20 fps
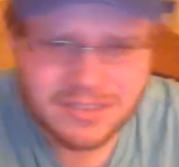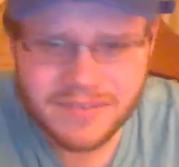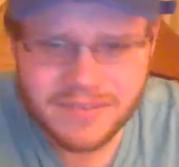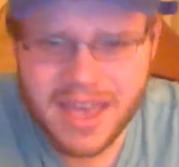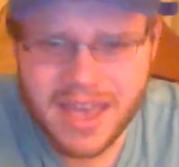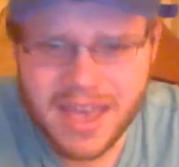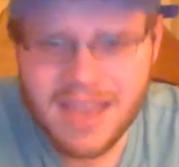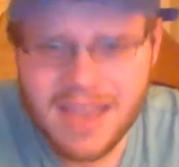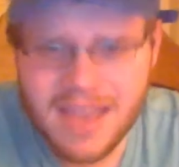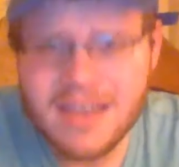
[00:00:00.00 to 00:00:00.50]

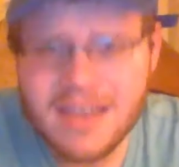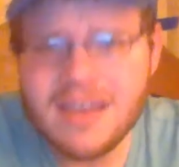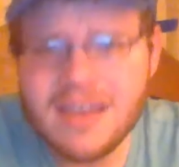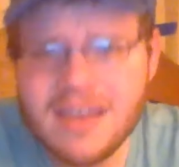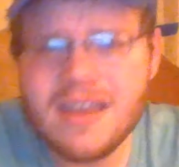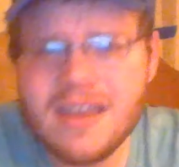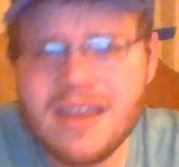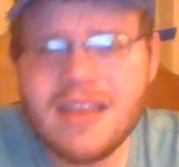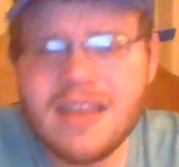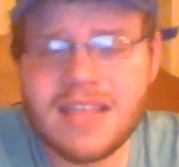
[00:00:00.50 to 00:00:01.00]
K.
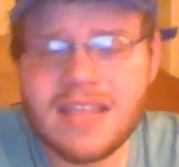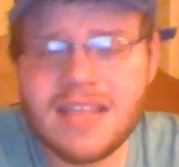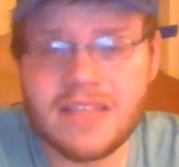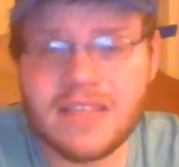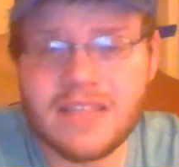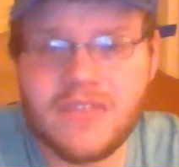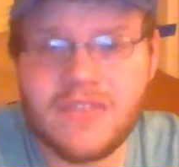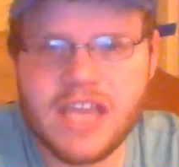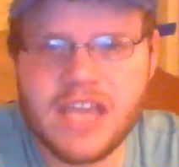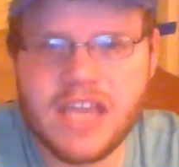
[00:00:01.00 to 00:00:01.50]
I'd like to
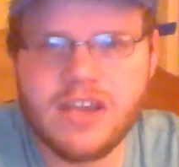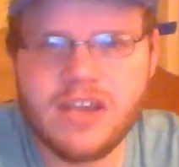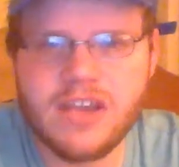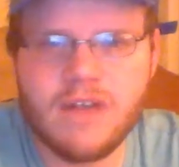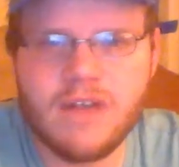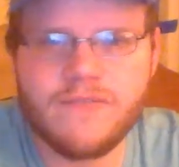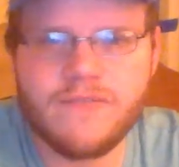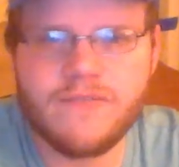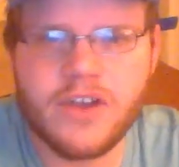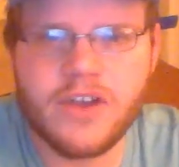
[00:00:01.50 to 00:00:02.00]
thank
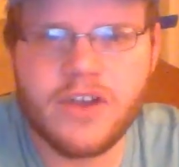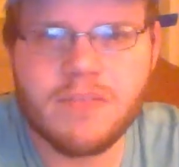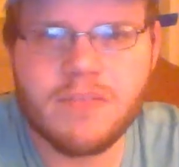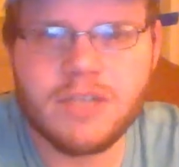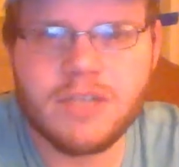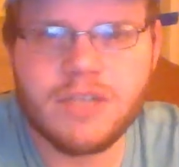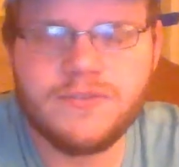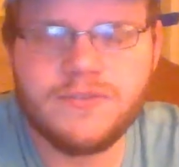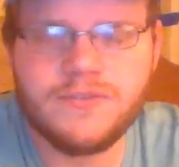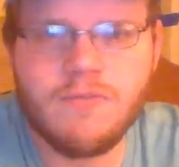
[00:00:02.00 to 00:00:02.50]
y'all very
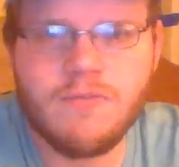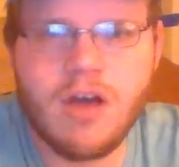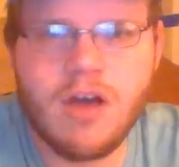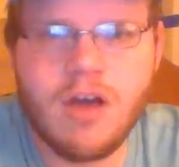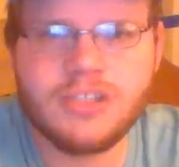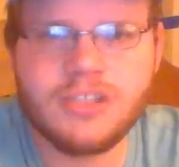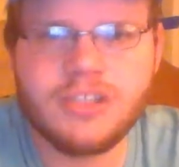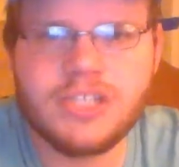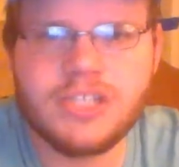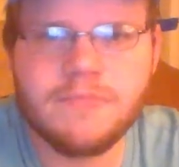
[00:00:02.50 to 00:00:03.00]
much for
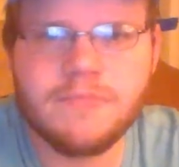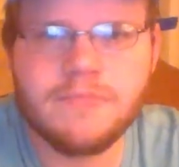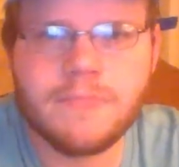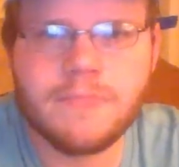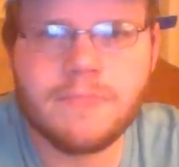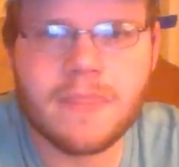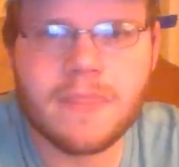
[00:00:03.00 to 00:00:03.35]
watching.